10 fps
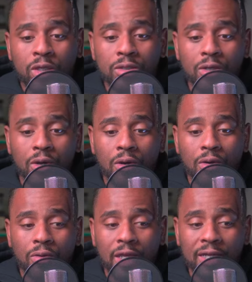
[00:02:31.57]

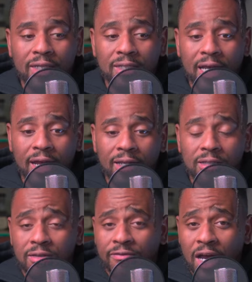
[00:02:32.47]
So they decided
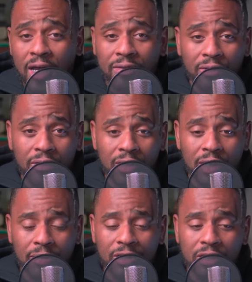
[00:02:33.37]
to find their own
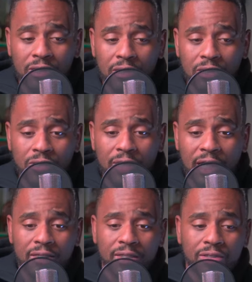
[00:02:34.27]
company. So in
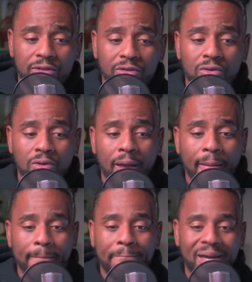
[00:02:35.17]
2002,
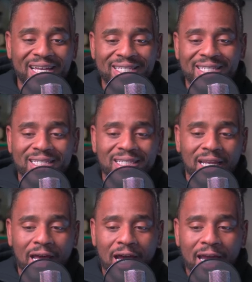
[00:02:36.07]
Best
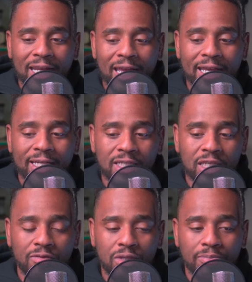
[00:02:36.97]
Glide ASE
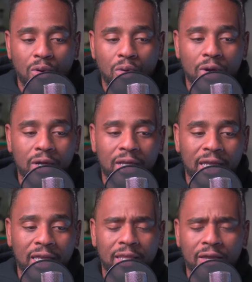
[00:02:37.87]
was born,
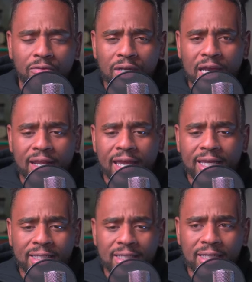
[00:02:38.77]
and they went down to
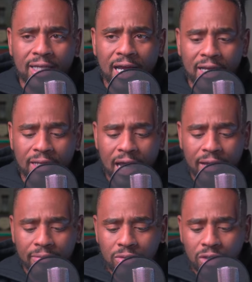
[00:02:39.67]
ASE to kind of
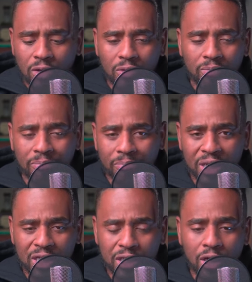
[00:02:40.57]
not, you know,
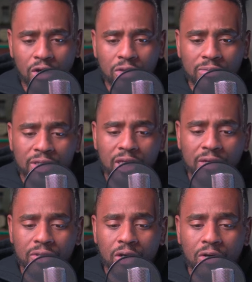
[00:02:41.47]
pigeonhole
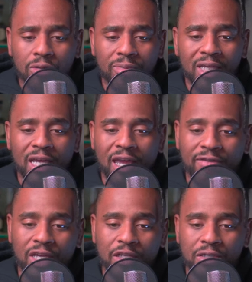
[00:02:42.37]
themselves to only being
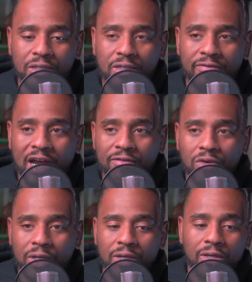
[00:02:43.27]
aviation survival
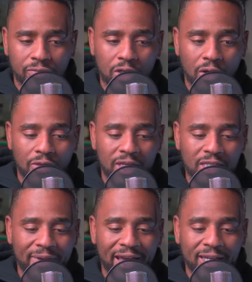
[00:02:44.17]
gear. So this
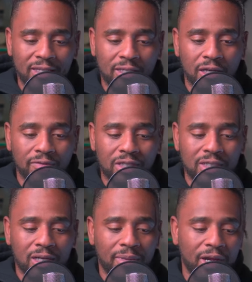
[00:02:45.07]
bag itself, this is
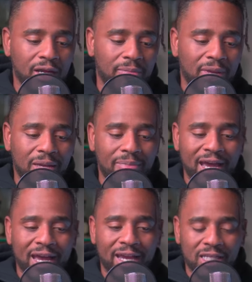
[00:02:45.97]
an American-made
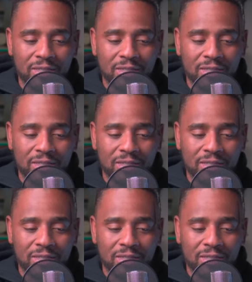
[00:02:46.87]
bag.